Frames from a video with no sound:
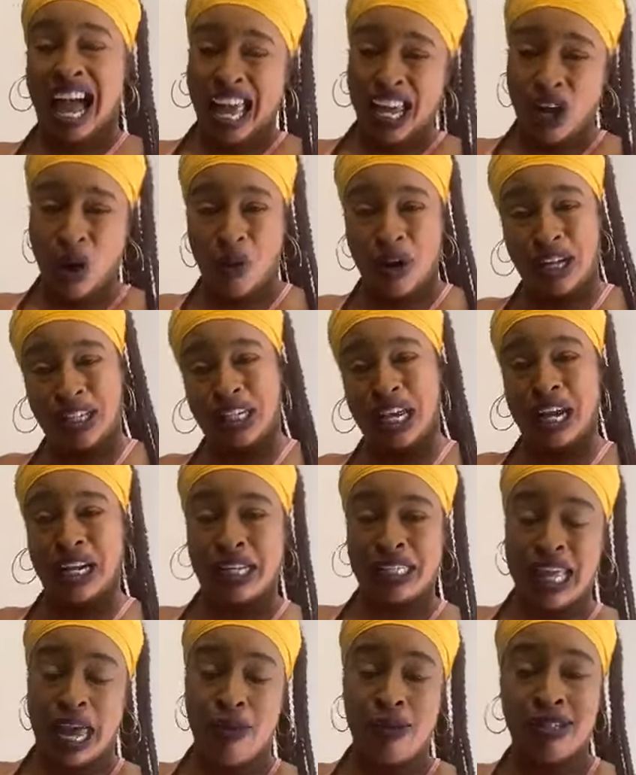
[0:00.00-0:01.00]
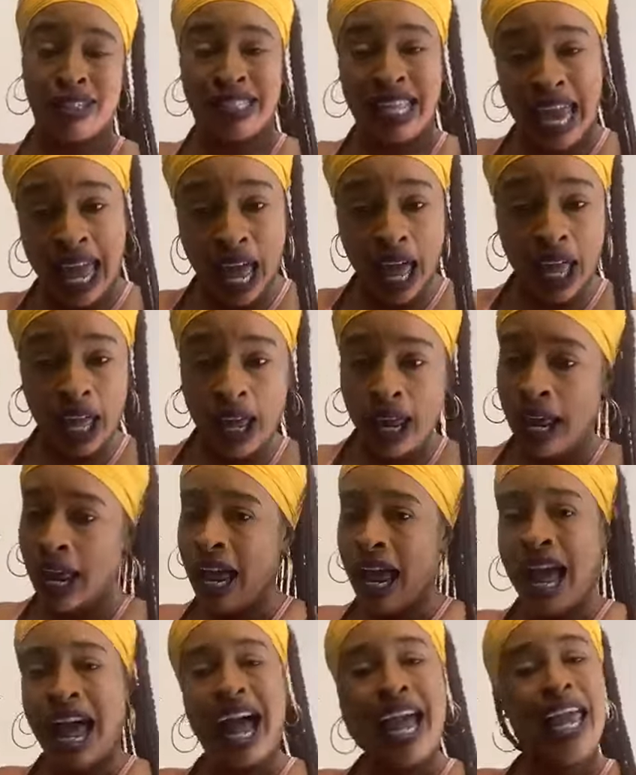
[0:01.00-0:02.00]
I go to jail because I was there.
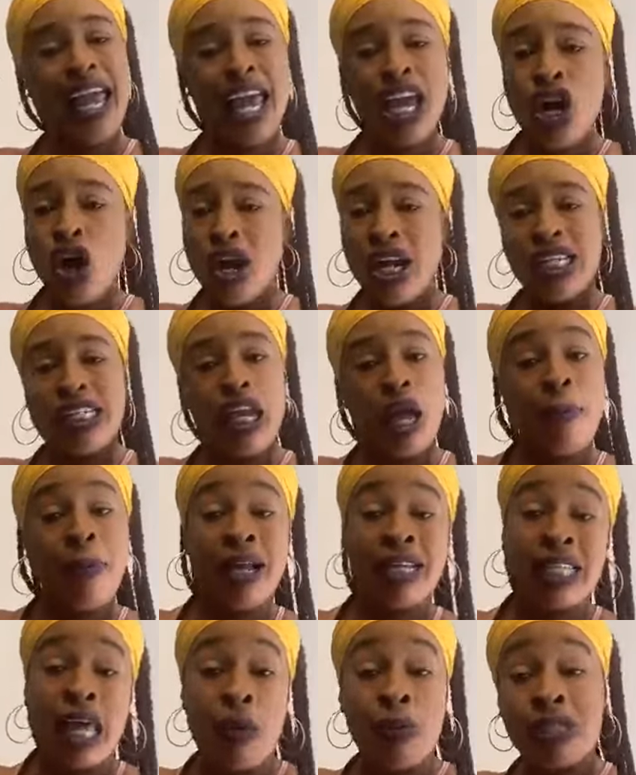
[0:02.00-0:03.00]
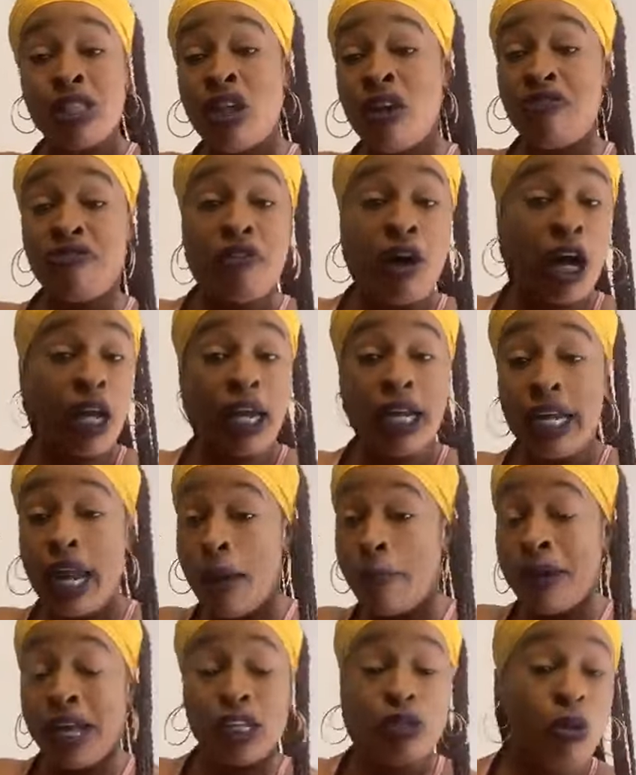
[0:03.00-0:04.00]
I ain't going to jail because I was not
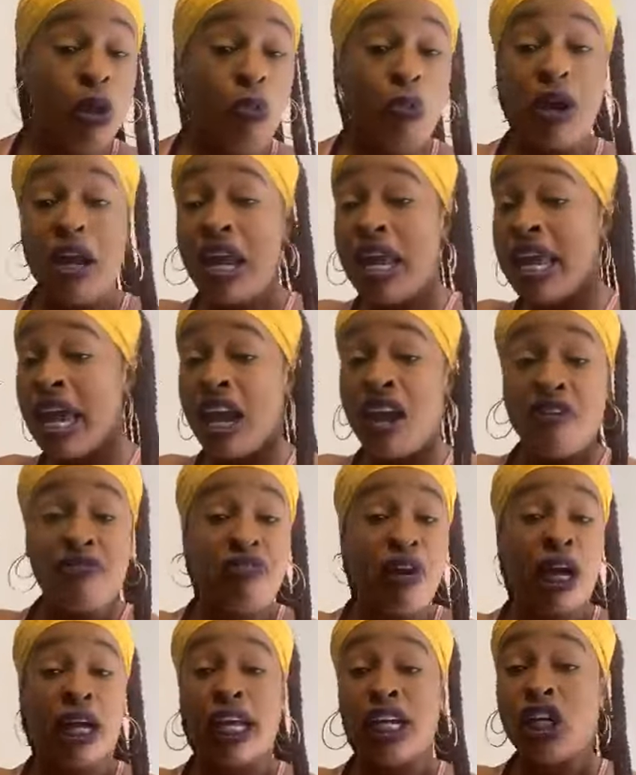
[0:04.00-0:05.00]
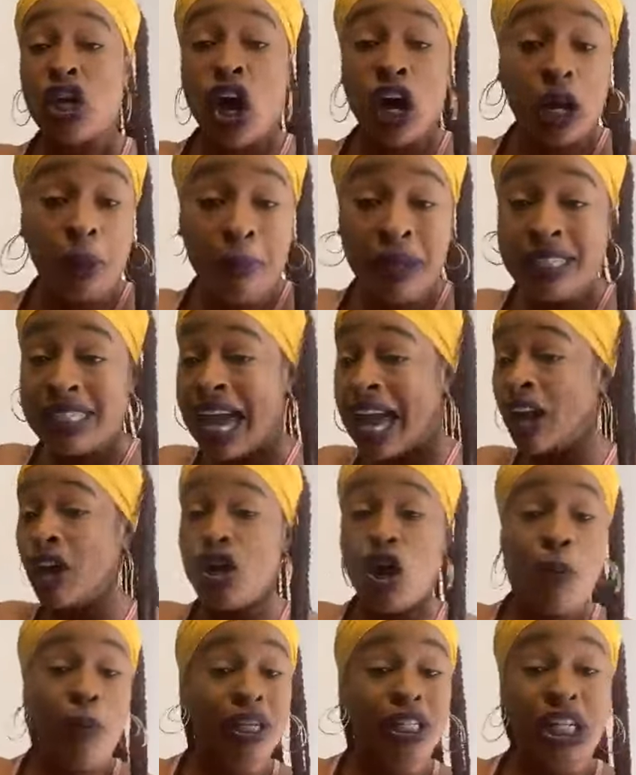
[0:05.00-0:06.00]
fucking there because when Wendy get her fucking documents,
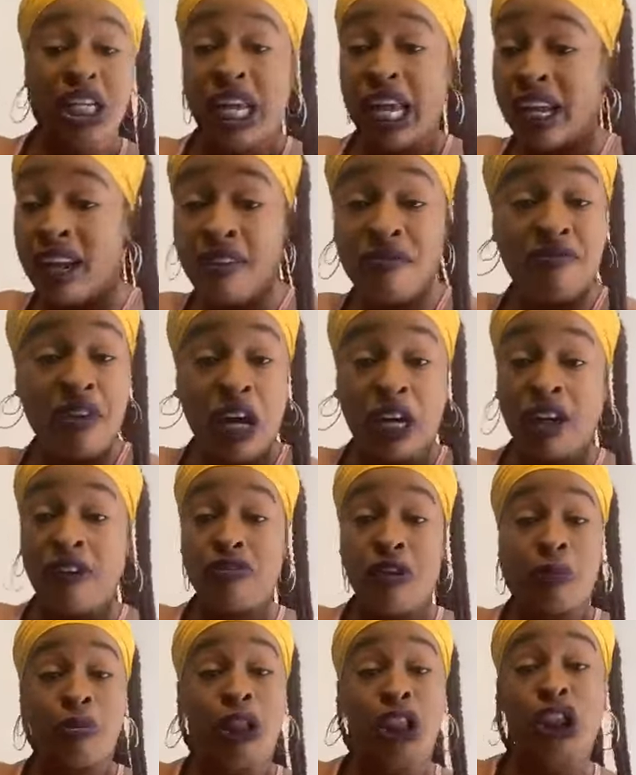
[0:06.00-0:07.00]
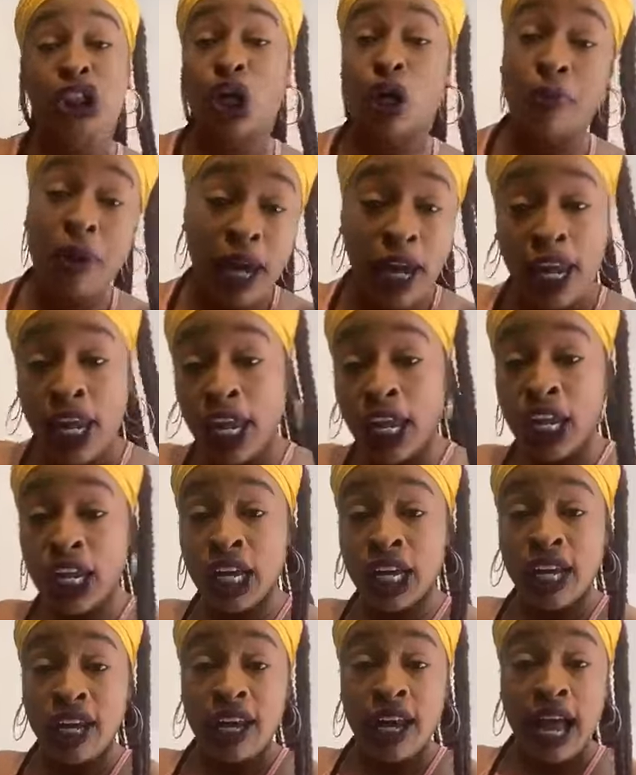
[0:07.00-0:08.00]
I don't know where she get them fucking from. She show me.
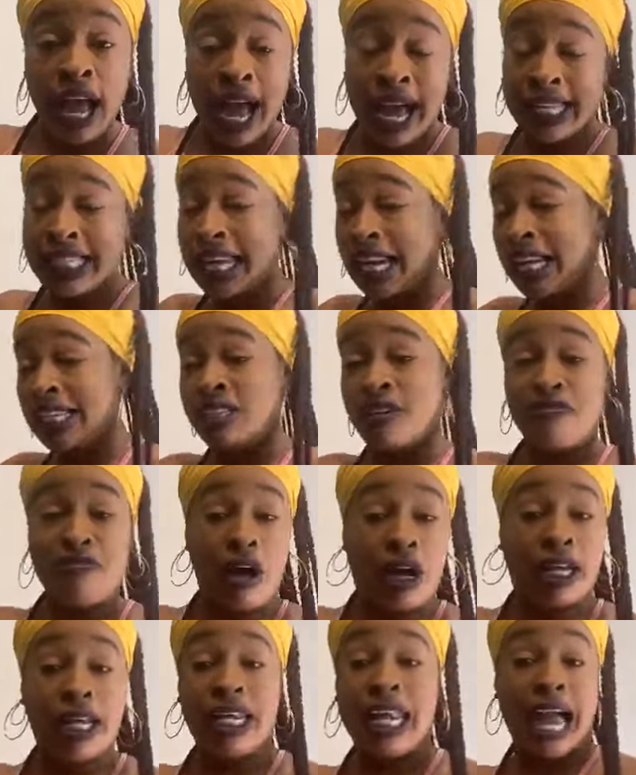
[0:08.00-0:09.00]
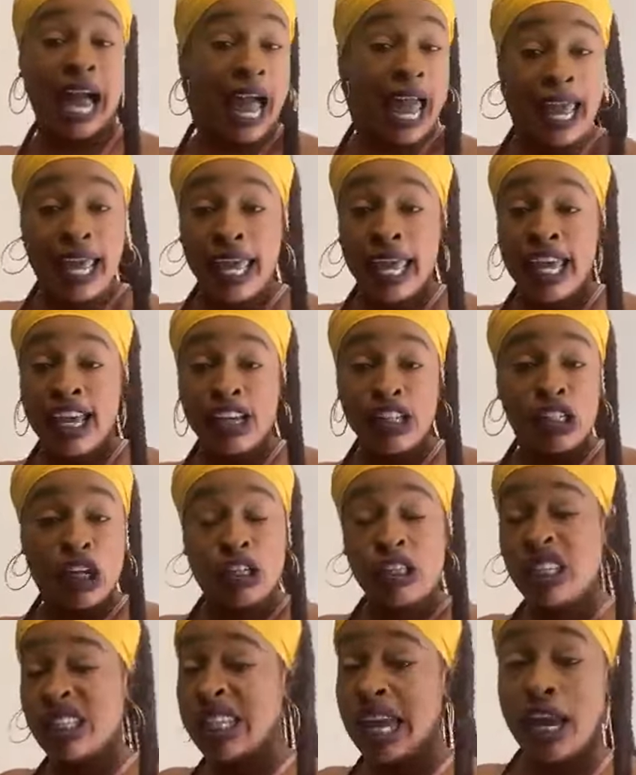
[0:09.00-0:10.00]
I tell her it's a fucking lie.
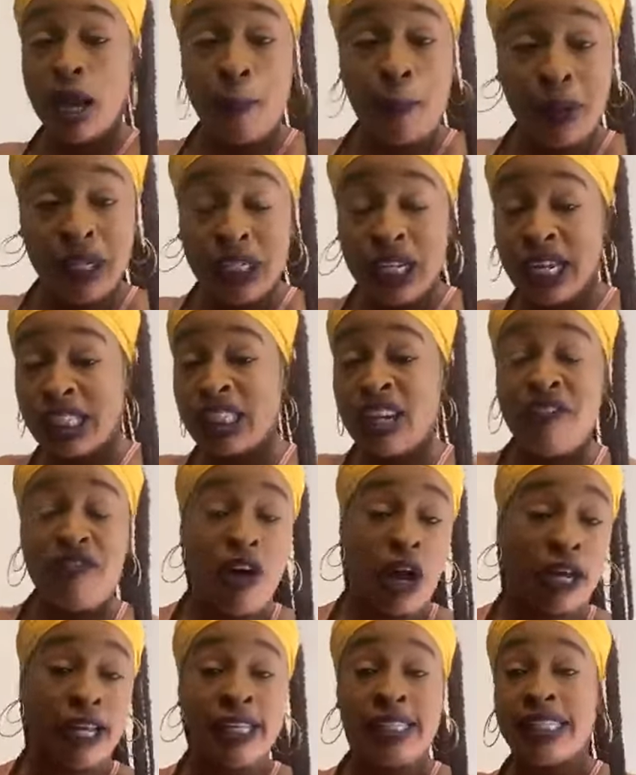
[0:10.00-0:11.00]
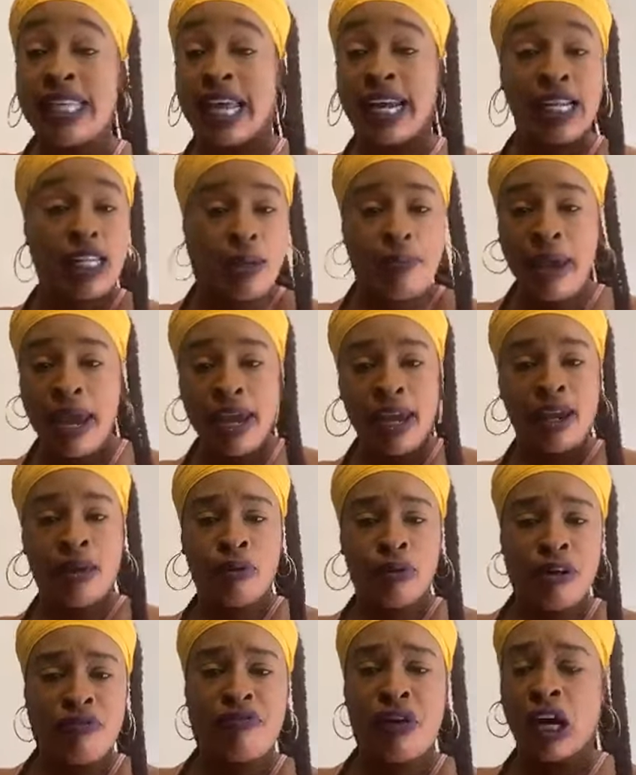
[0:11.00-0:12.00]
So she take a picture and she fucking send it to me.
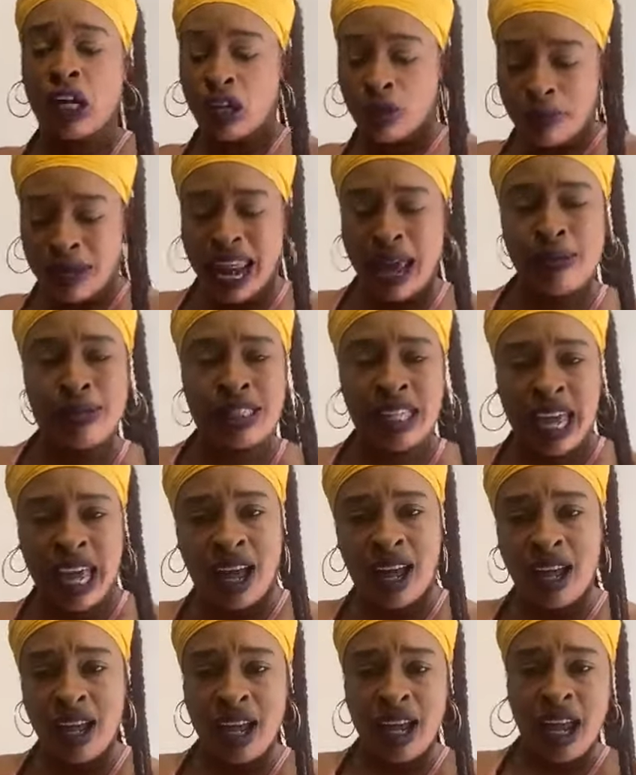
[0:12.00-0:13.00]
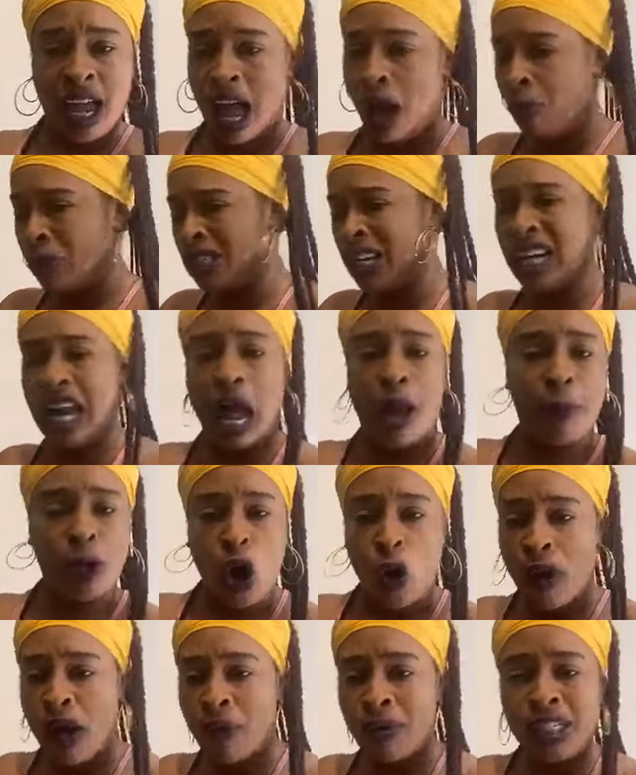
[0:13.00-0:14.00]
What the fuck you mean I was there? I was in an
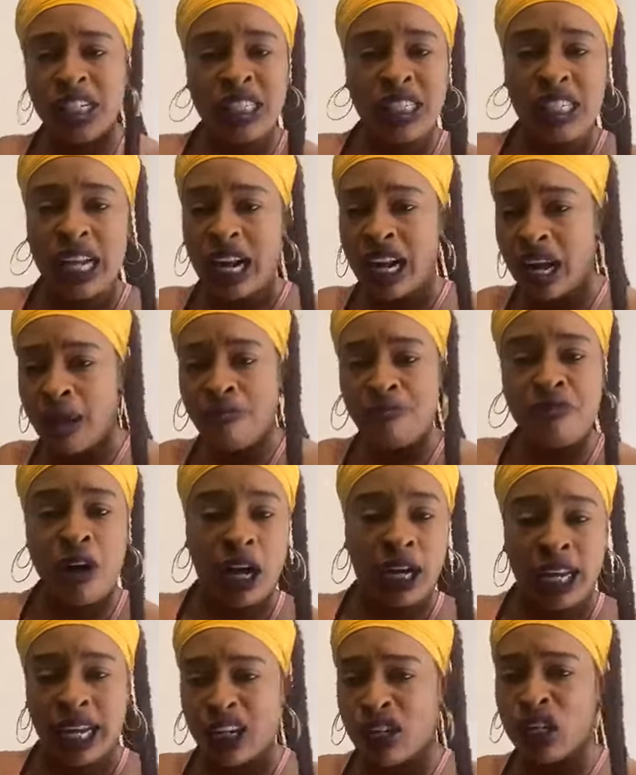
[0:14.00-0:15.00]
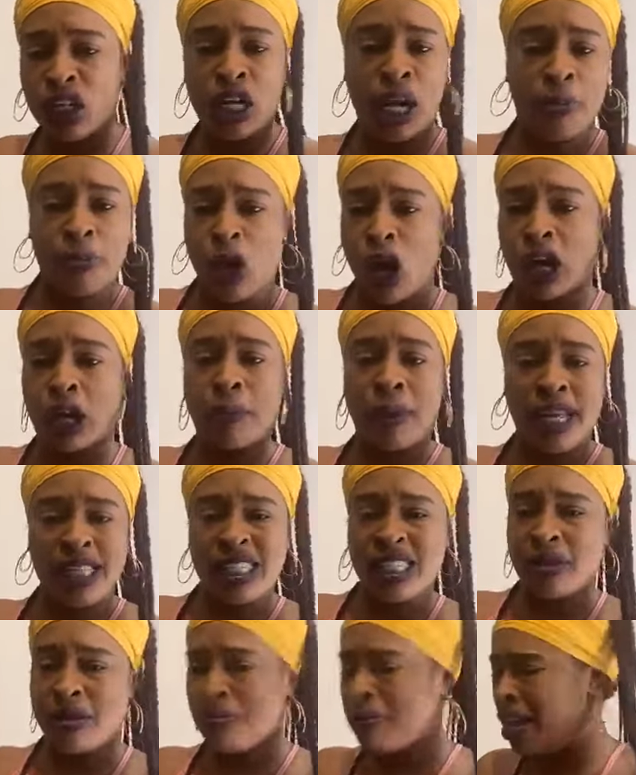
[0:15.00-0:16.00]
Abaco when she's selling them fucking them
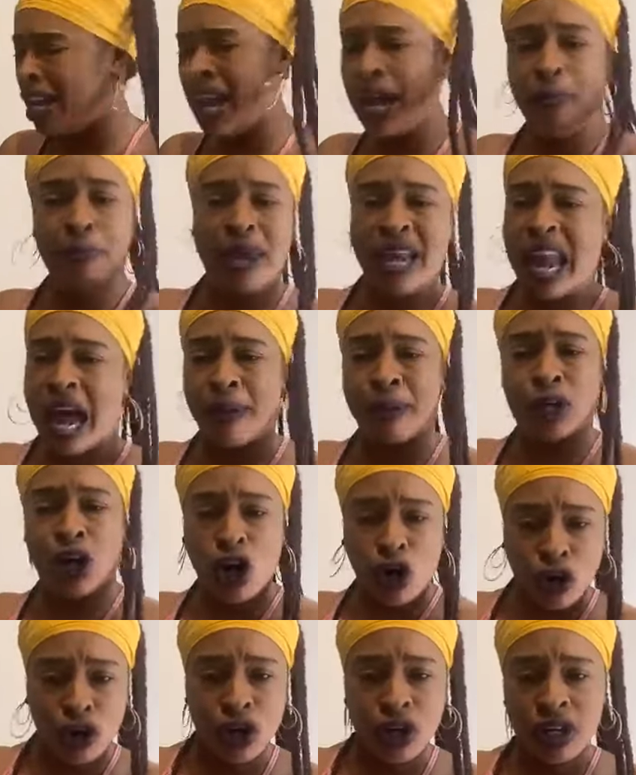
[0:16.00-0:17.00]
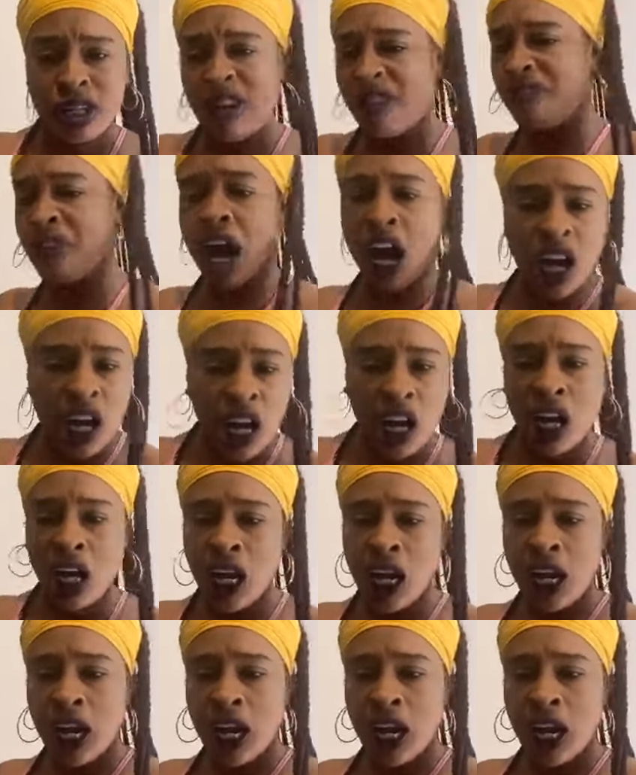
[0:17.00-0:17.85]
documents. Me and I didn't be in Abaco. The fuck?